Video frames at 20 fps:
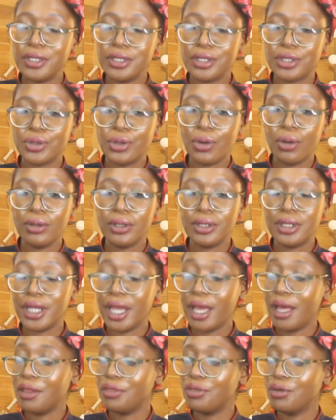is
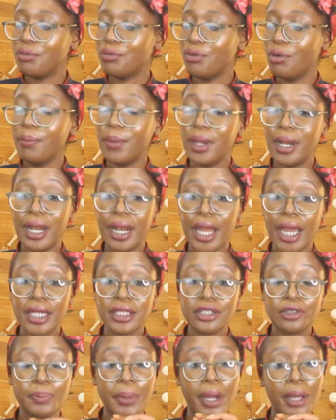Goldea The Roman
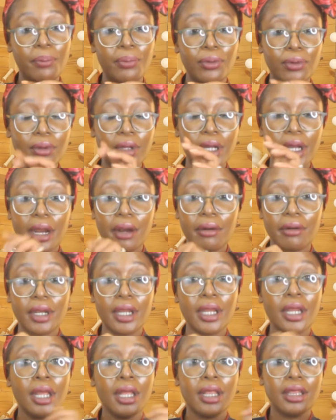Nights by
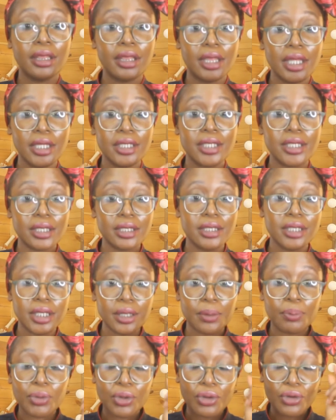Bvlgari. This is
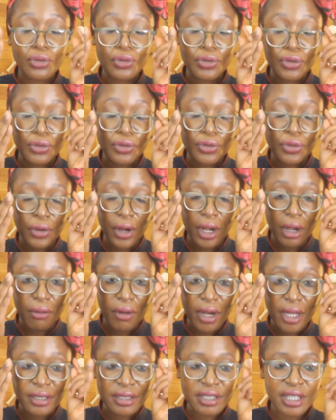a beautiful
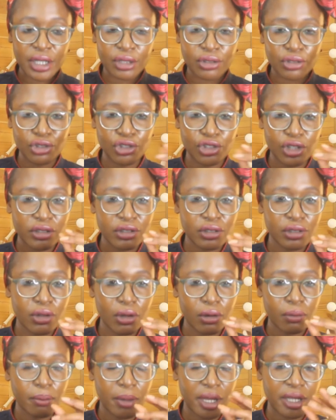fragrance. It's just
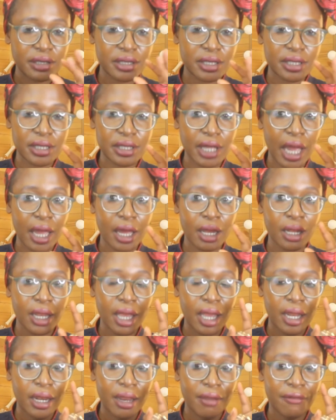not my style,
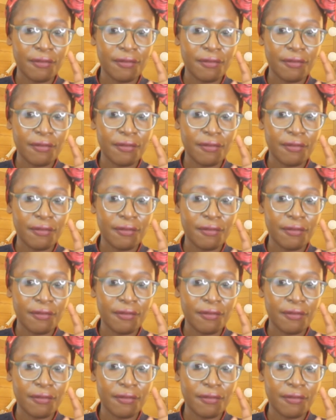and I